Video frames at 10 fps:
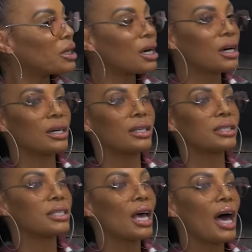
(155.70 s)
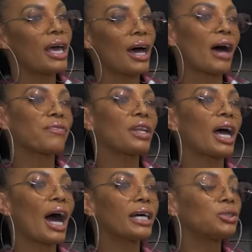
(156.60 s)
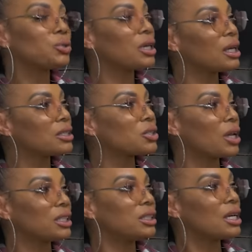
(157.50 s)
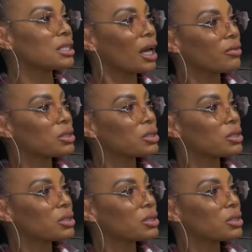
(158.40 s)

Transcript: Because I feel like I do things so that she doesn't